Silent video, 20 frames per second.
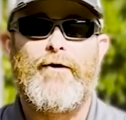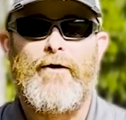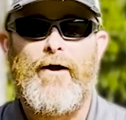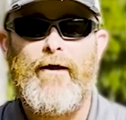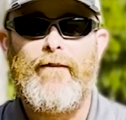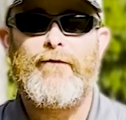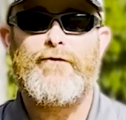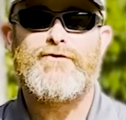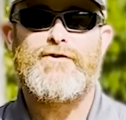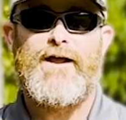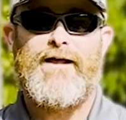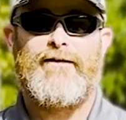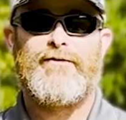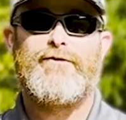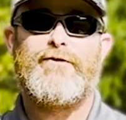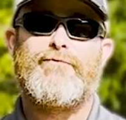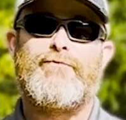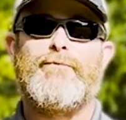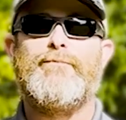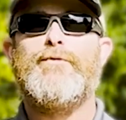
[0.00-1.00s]
are other
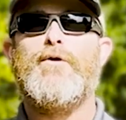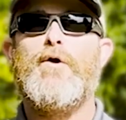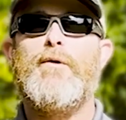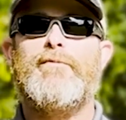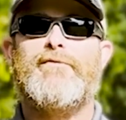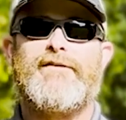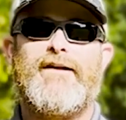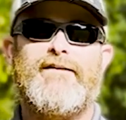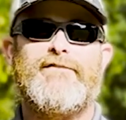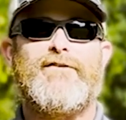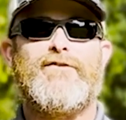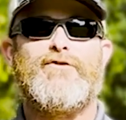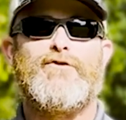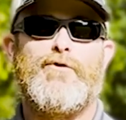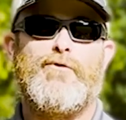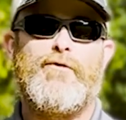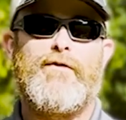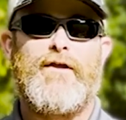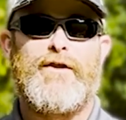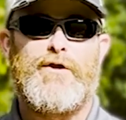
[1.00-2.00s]
challenges from Noob Season
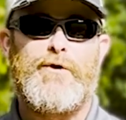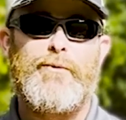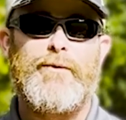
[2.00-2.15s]
2 that you